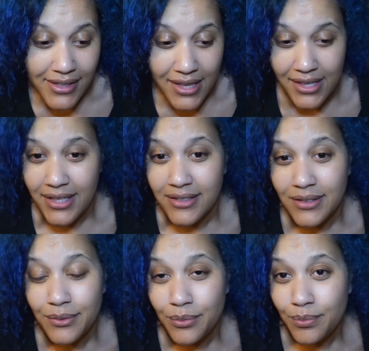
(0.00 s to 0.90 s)

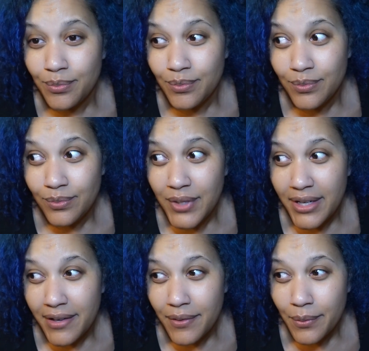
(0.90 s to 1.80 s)
nothing's
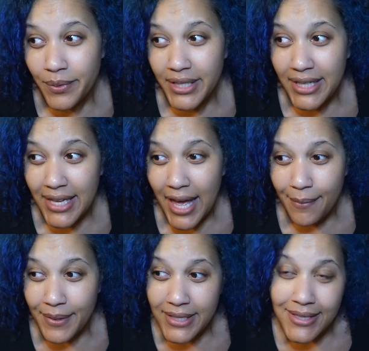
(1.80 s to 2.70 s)
ever really
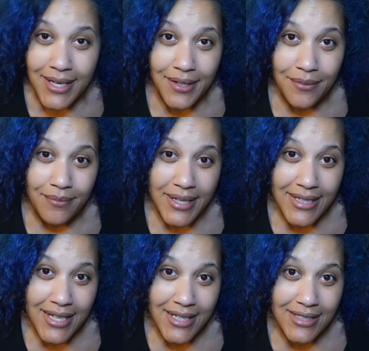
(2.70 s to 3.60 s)
happens on
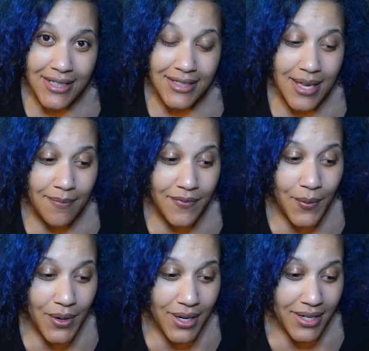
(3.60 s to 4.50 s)
Mondays except
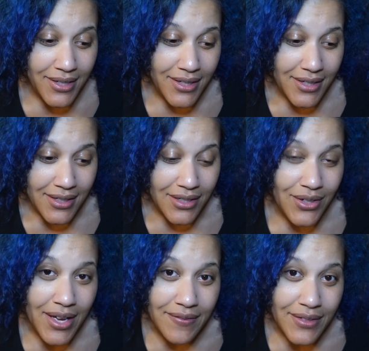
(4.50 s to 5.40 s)
for
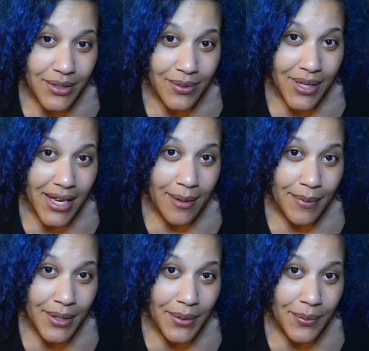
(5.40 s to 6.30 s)
you have to get up
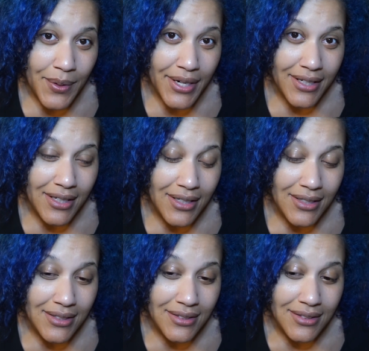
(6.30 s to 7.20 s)
and go to work.
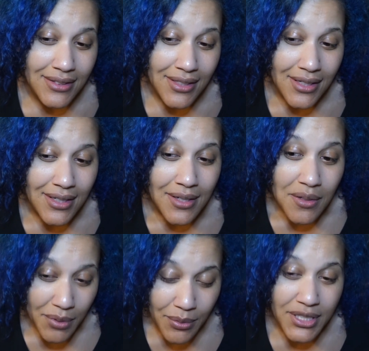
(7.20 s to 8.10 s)

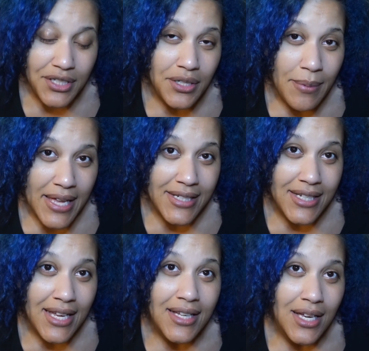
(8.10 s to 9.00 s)
But it wasn't too bad
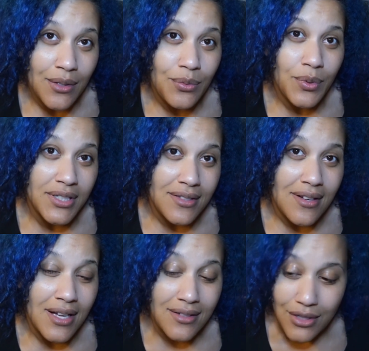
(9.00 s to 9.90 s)
today. It was
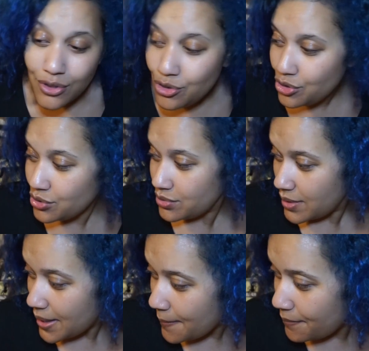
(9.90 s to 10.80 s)
not too
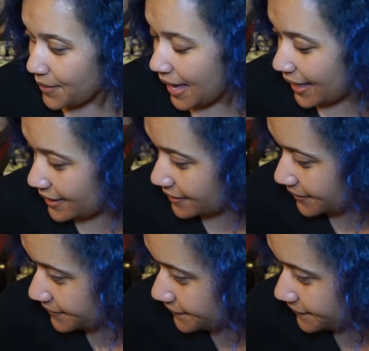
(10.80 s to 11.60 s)
bad.